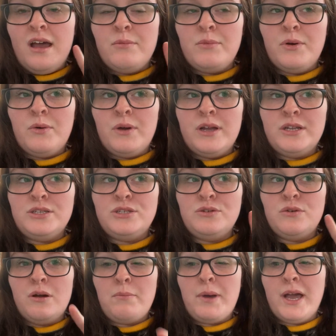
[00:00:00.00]
I'm going
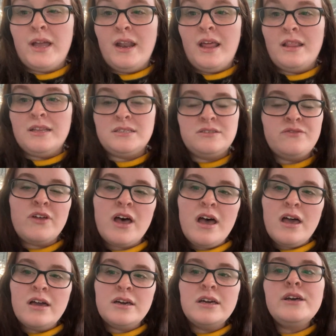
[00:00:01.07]
to come back and end this
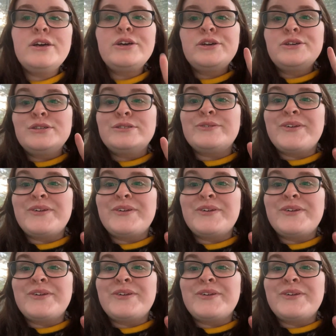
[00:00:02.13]
vlog so